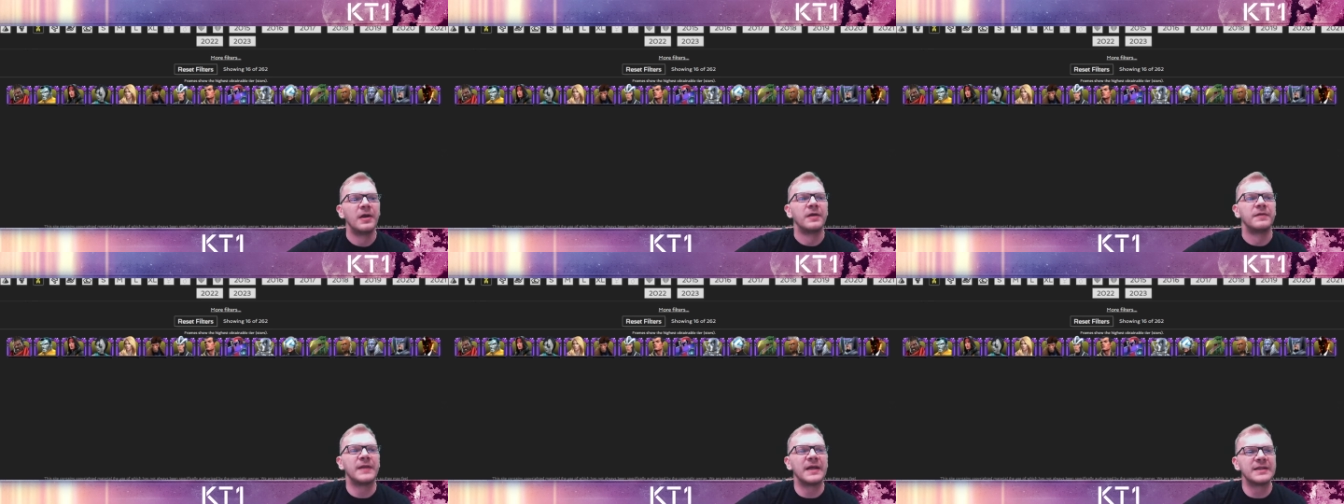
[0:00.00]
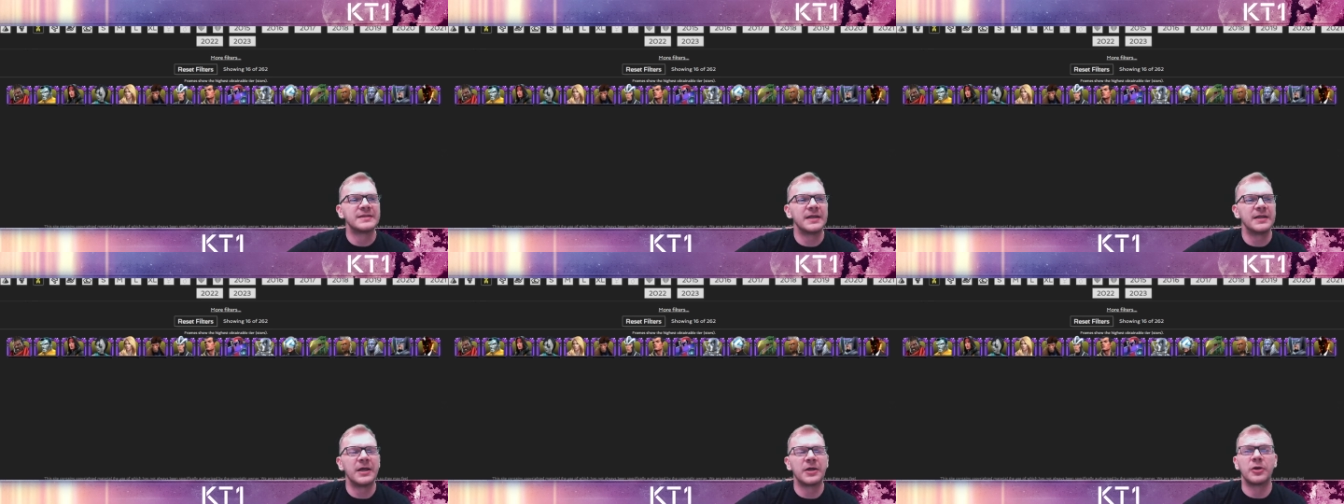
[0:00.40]
That
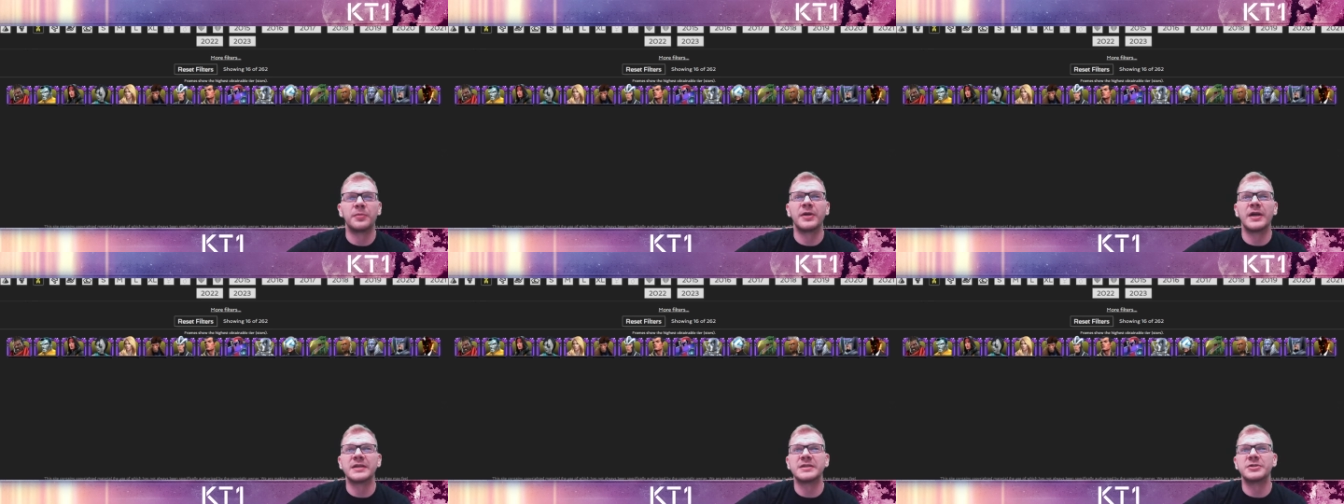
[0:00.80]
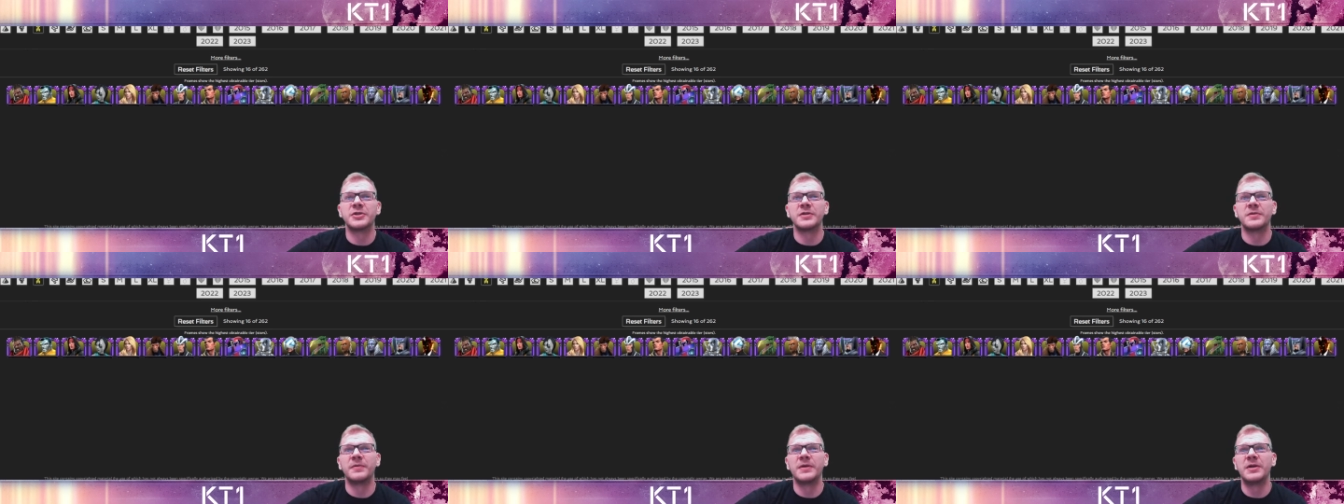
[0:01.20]
said, I hope you guys
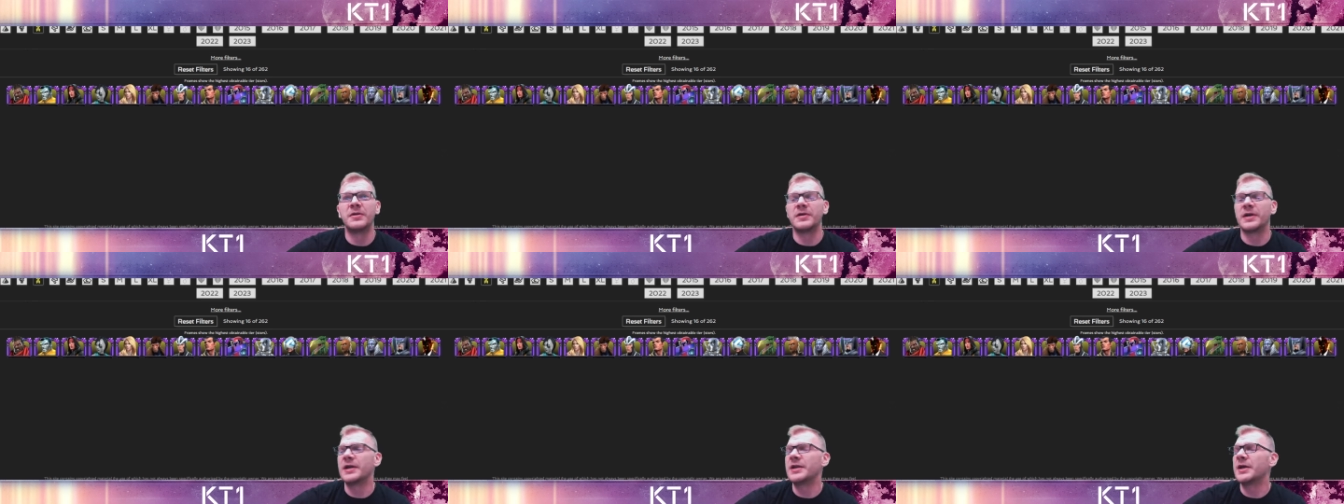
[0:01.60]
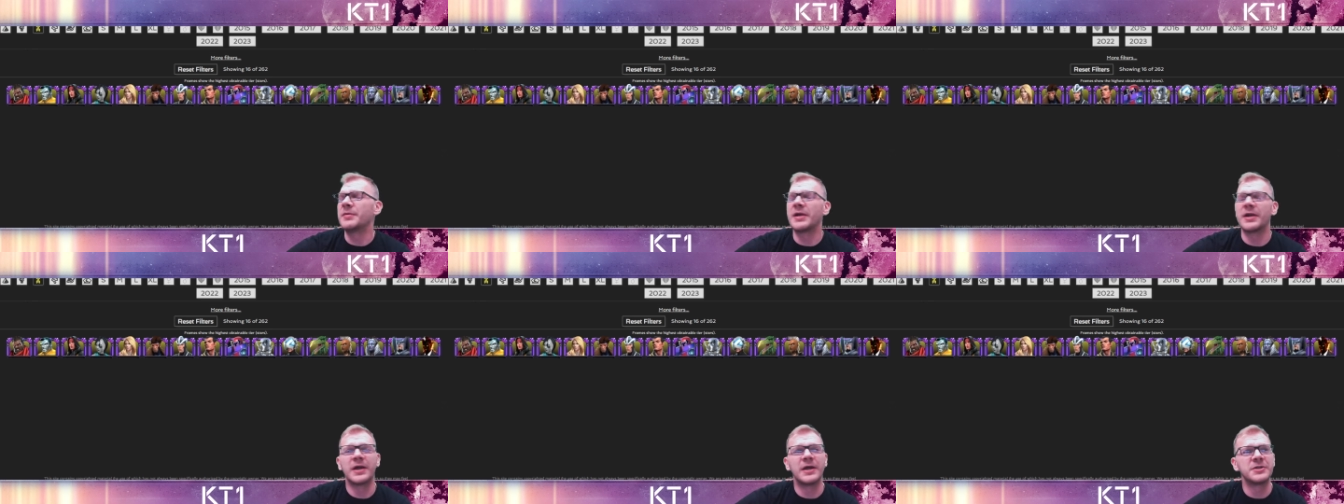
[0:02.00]
enjoyed the video, and I'm
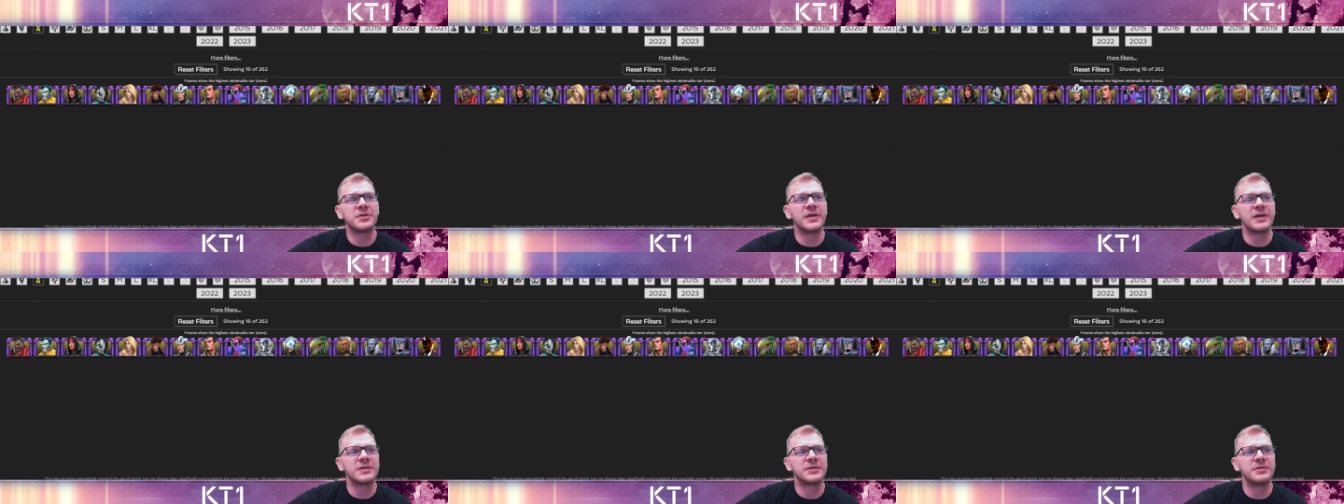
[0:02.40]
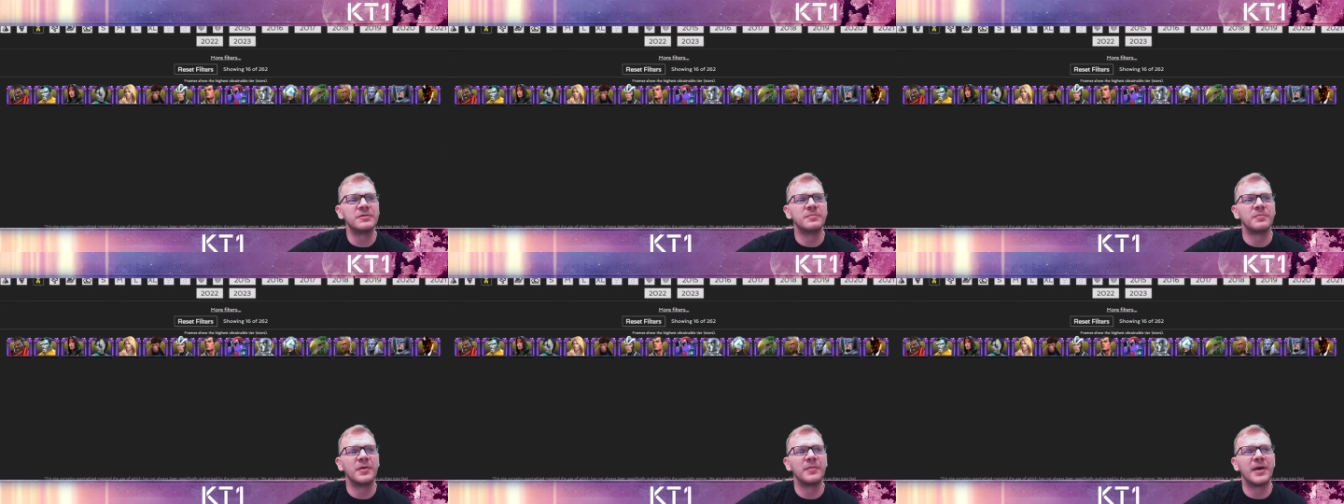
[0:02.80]
going to catch you guys soon.
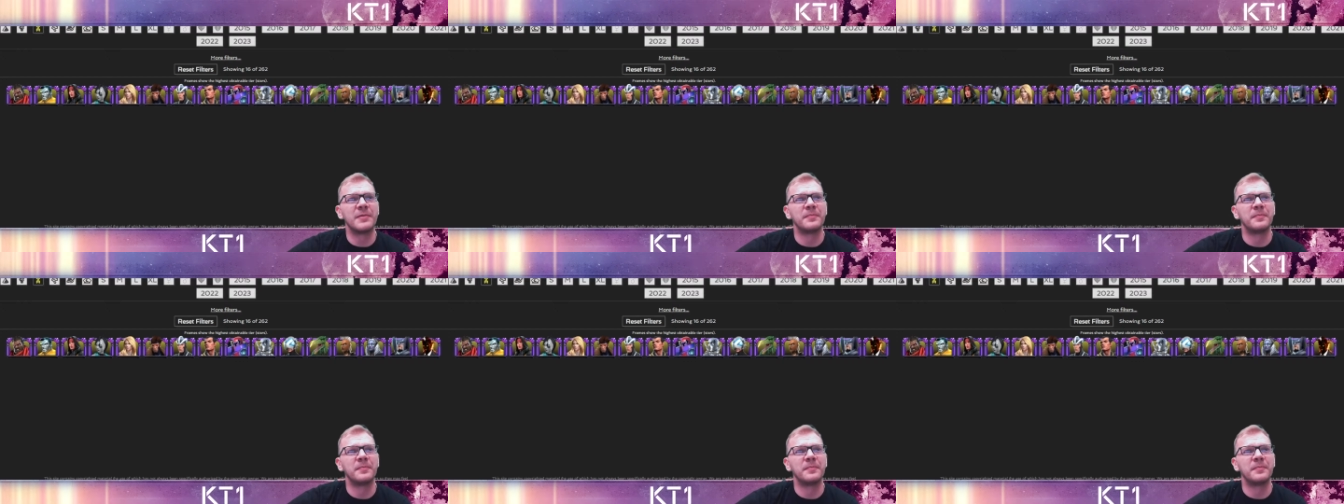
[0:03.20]
Bye-bye.